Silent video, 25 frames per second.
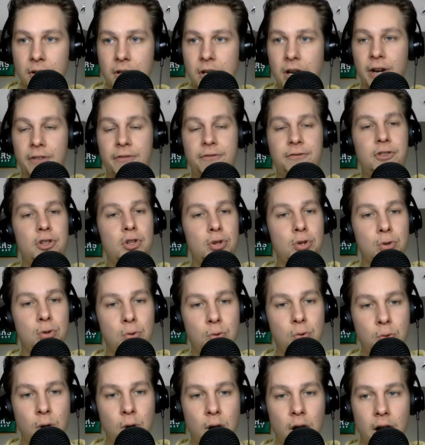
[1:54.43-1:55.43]
a
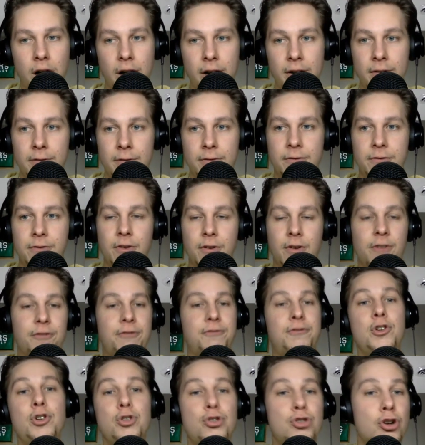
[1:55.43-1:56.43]
few of
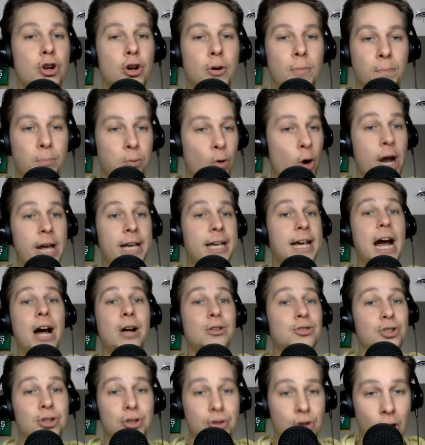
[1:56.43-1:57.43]
future
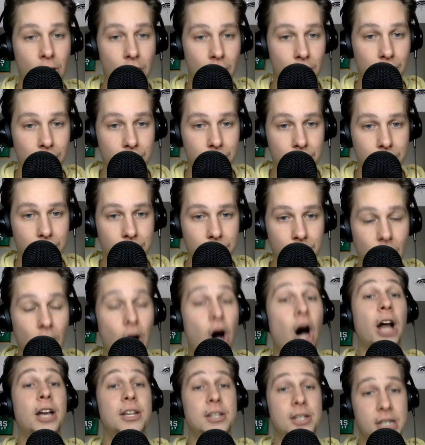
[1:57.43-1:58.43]
breakout stars
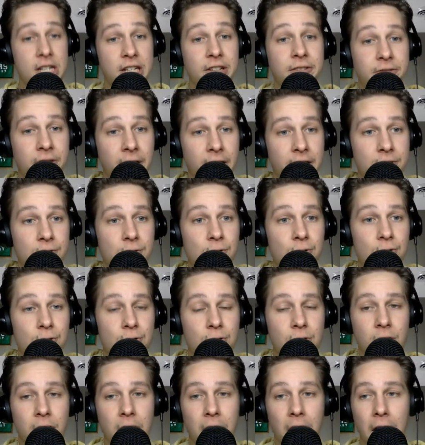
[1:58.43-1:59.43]
on
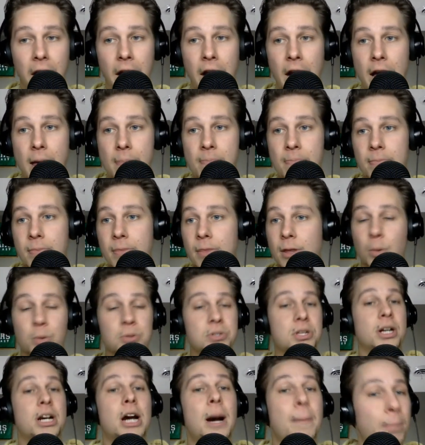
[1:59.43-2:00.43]
defense. And there
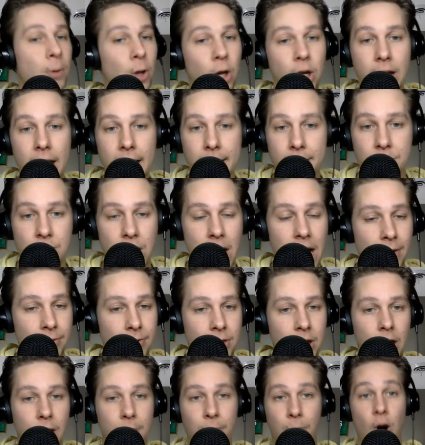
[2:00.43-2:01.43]
was a couple of names out
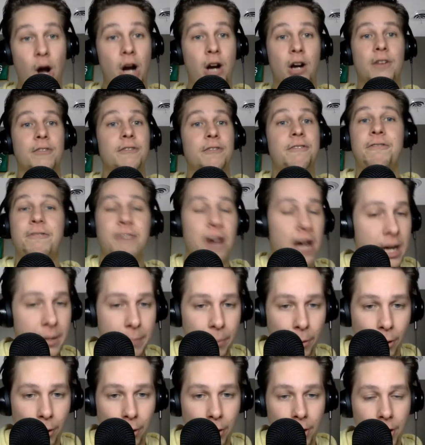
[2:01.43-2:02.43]
there. Brock
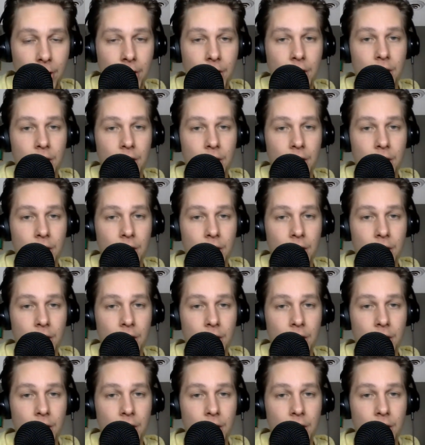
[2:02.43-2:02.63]
Faber,